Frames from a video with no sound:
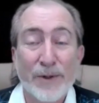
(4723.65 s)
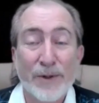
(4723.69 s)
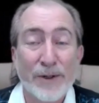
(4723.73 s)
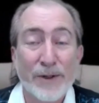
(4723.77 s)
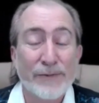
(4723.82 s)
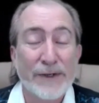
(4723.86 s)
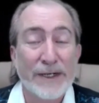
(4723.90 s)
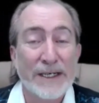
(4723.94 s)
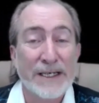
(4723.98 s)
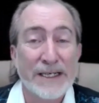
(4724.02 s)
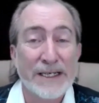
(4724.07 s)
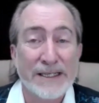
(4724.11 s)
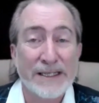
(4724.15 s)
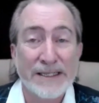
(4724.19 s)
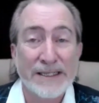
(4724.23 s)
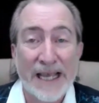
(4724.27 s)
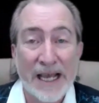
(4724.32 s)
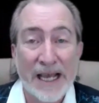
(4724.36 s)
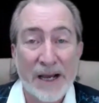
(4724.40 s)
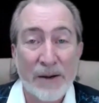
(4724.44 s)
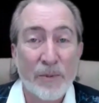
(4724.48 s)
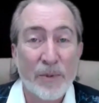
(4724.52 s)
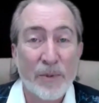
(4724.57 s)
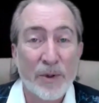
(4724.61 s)
Perfect
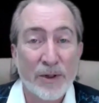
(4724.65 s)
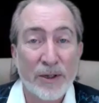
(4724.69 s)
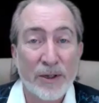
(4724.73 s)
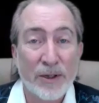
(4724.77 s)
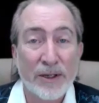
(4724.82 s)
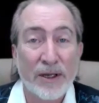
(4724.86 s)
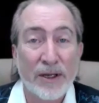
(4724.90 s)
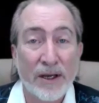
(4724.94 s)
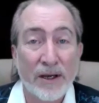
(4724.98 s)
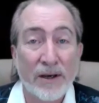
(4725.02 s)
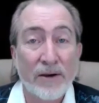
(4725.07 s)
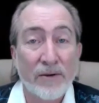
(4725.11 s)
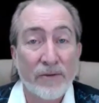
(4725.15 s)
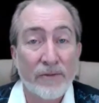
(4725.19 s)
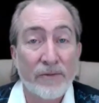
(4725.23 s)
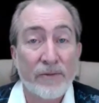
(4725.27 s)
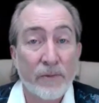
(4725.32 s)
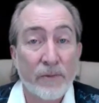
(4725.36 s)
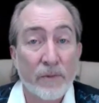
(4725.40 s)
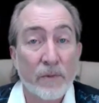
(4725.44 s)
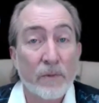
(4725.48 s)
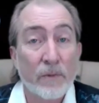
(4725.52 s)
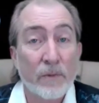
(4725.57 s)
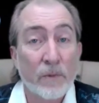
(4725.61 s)
example of
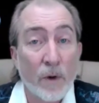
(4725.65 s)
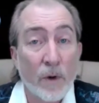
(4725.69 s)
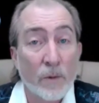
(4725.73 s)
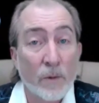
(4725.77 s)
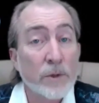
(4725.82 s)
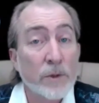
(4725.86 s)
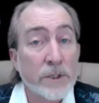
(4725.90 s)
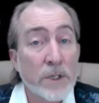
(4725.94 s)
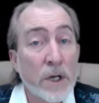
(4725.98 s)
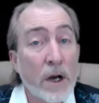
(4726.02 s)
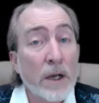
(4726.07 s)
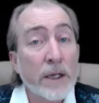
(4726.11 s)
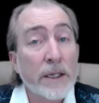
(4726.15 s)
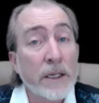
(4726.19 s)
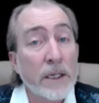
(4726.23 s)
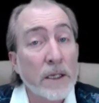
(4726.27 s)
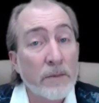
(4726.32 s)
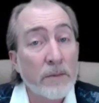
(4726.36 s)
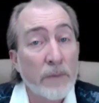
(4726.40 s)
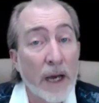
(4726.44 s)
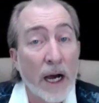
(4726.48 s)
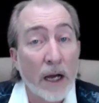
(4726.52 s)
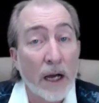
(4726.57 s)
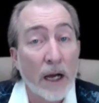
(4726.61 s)
what we're
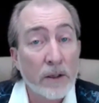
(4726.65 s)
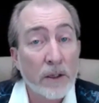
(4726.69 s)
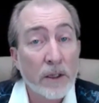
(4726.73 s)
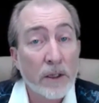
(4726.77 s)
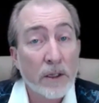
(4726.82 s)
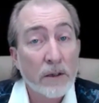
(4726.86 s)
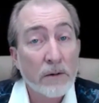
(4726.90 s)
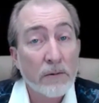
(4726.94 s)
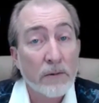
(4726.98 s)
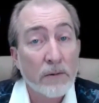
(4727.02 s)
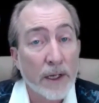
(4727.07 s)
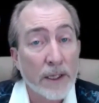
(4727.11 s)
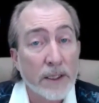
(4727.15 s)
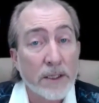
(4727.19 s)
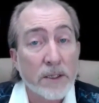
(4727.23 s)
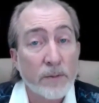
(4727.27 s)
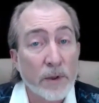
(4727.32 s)
talking about, right?